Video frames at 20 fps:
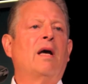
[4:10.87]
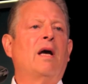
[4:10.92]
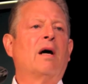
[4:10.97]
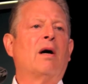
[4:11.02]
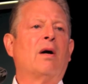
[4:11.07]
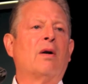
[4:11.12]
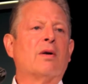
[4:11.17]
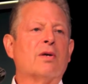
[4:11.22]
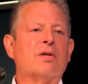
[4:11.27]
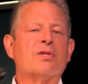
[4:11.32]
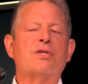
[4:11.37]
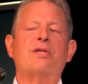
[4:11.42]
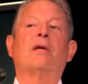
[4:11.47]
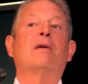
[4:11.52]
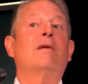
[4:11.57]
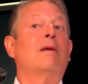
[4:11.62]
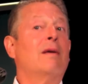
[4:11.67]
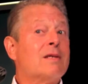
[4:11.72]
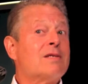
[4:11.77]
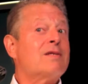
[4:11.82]
elders
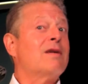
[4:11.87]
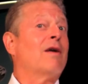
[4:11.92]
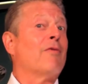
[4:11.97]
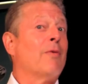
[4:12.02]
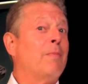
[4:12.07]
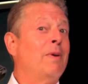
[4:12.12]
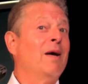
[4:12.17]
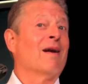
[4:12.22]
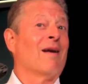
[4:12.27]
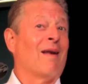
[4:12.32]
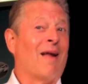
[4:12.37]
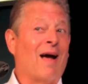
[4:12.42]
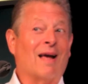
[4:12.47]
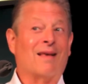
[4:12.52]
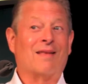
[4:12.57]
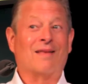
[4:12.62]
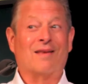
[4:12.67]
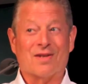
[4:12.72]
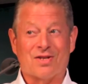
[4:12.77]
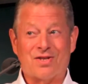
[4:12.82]
that it's never been
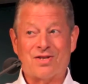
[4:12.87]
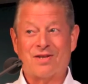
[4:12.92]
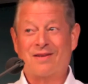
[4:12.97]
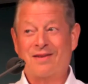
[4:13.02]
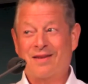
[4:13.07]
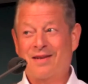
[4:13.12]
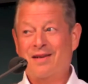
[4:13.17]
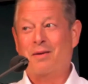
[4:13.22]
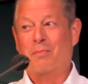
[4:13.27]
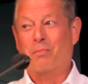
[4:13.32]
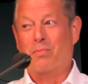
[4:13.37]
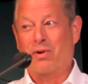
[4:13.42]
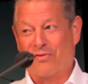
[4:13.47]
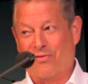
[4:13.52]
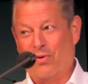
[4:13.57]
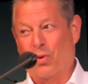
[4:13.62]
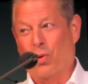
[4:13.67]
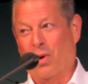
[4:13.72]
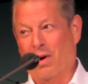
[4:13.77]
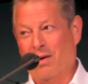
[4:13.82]
like this
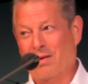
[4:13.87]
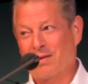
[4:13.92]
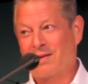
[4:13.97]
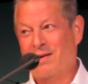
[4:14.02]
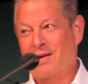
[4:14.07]
before.